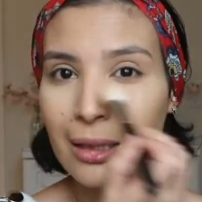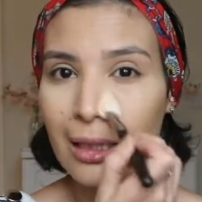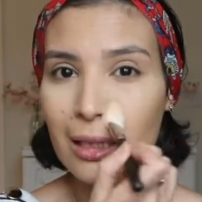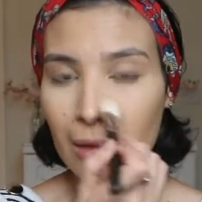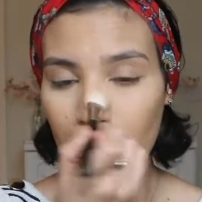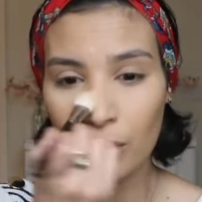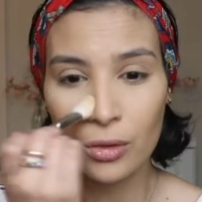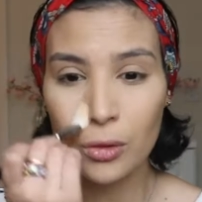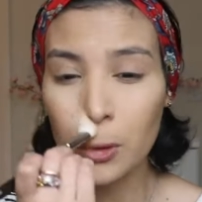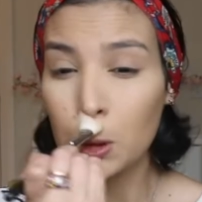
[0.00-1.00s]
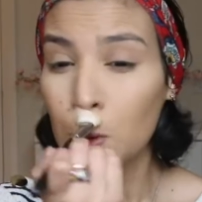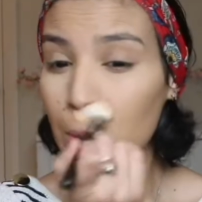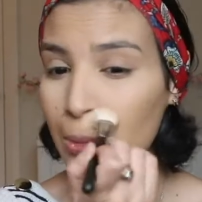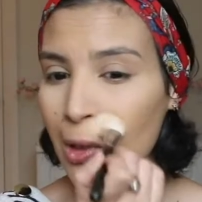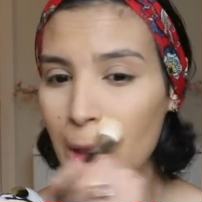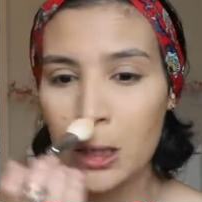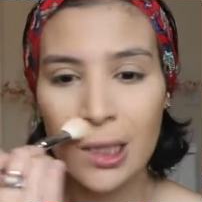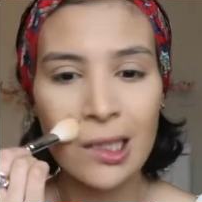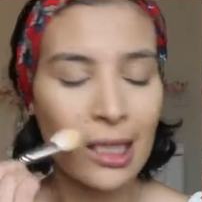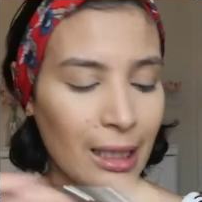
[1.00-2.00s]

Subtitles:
it doesn't look too much.